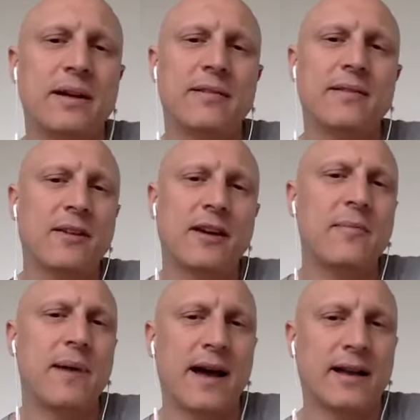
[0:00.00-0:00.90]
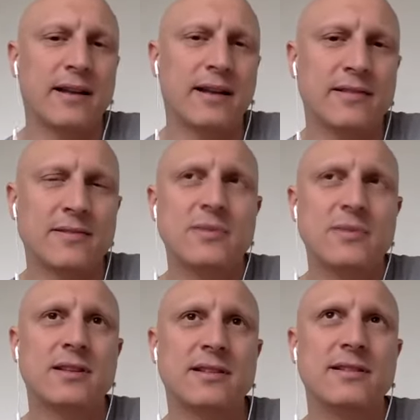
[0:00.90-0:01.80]
looking back, like this
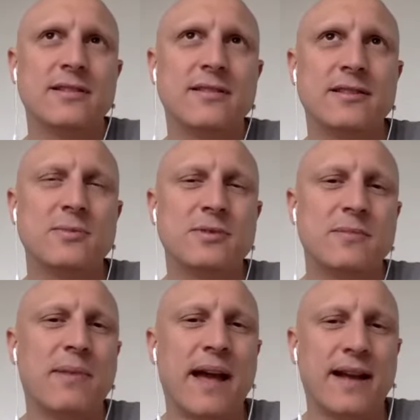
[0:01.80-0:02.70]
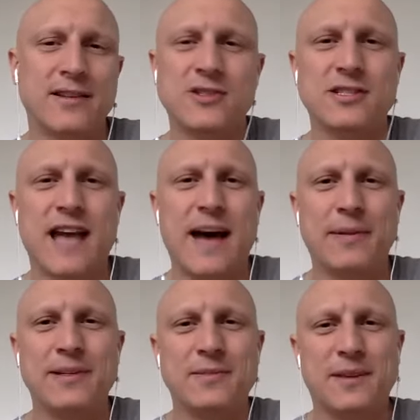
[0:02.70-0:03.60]
wasn't planned. This just
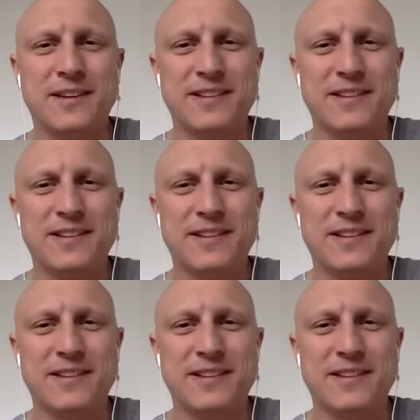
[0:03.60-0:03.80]
happened to me.